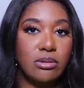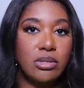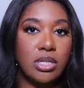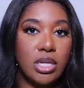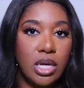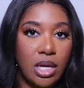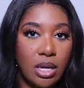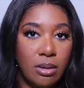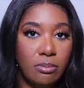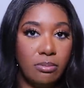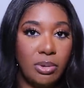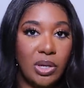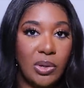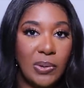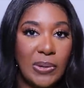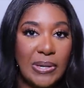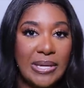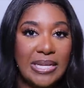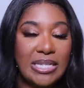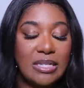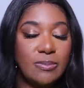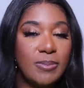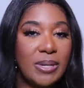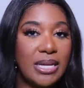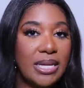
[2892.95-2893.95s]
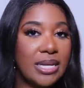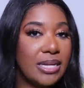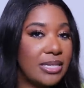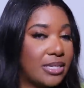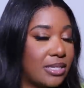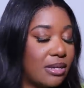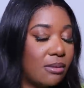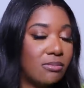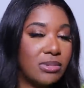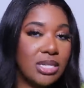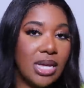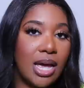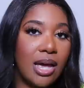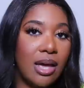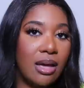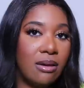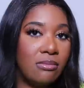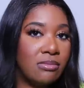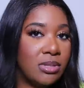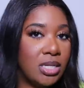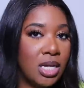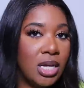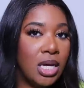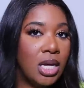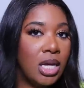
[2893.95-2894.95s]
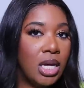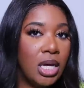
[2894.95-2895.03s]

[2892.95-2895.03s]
skin beauties because sometimes